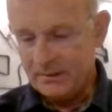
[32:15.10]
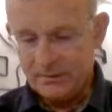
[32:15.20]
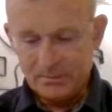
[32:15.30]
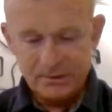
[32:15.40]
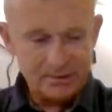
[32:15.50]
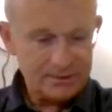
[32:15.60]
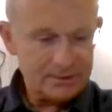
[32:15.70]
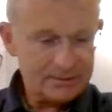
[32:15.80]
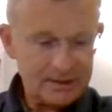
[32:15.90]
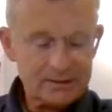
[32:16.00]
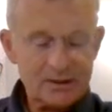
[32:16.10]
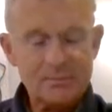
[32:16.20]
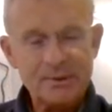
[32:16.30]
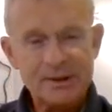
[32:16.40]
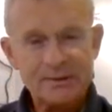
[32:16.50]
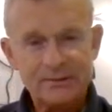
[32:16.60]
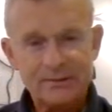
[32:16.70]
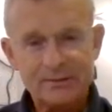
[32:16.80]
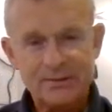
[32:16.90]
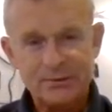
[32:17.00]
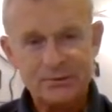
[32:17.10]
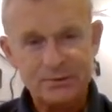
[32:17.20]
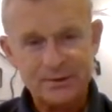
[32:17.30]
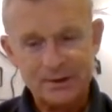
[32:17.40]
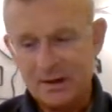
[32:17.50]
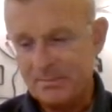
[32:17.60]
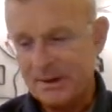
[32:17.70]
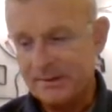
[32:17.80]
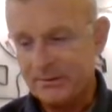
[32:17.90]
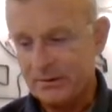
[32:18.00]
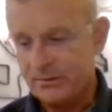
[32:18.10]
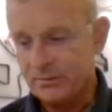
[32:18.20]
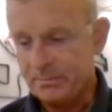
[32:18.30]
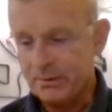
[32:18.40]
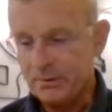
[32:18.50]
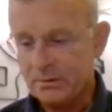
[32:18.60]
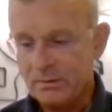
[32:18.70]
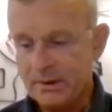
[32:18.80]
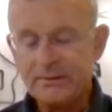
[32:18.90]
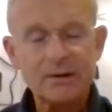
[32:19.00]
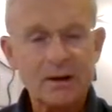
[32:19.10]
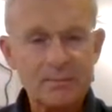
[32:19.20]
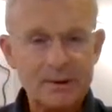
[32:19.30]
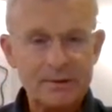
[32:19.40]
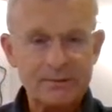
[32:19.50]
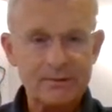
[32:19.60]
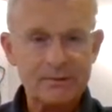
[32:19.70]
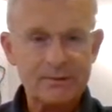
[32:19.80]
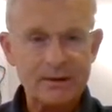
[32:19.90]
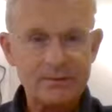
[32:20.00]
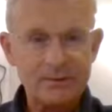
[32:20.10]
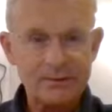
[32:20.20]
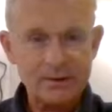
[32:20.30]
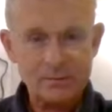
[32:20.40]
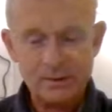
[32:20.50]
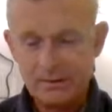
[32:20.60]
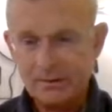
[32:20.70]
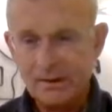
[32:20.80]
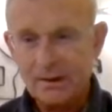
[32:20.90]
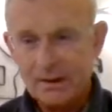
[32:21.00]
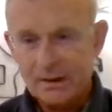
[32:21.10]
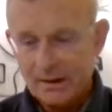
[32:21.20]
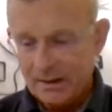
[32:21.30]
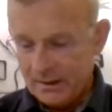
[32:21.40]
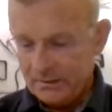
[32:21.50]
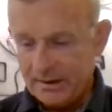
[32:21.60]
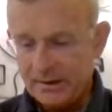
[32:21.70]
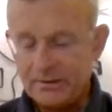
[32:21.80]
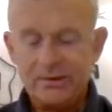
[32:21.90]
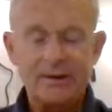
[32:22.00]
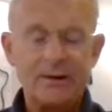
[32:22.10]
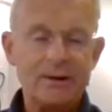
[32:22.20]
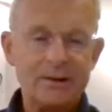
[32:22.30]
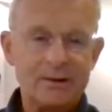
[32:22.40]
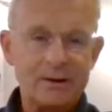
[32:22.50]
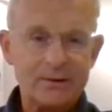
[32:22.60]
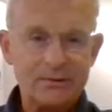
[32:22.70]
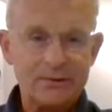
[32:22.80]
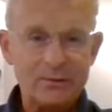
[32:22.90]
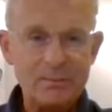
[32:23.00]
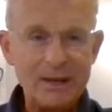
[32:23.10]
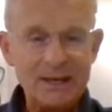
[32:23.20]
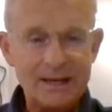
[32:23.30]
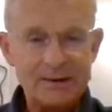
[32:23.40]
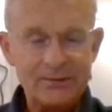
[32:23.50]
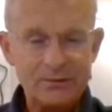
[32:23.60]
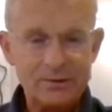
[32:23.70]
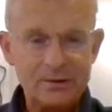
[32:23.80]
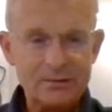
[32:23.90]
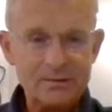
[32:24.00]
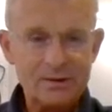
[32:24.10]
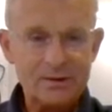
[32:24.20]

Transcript: is materials and compounds for sure. The compounds are just pure racing compounds in the sense of, of what Derek said earlier on. Is there's many layers to a,